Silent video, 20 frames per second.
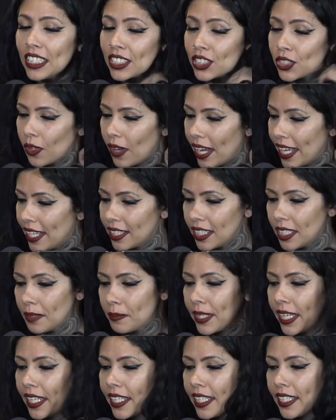So I ended
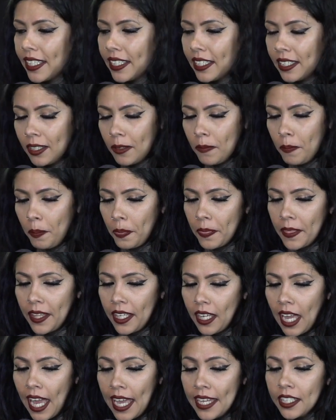
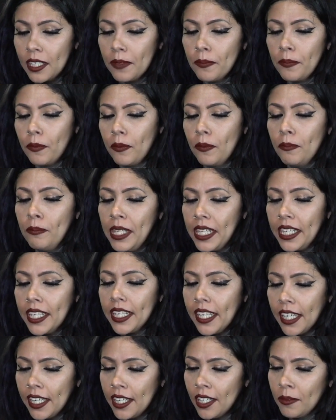up
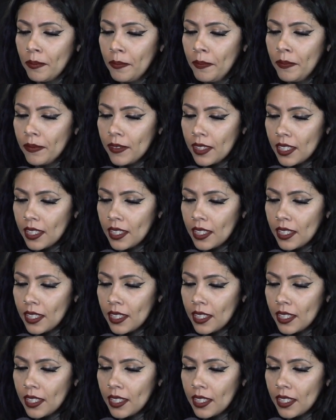meeting him.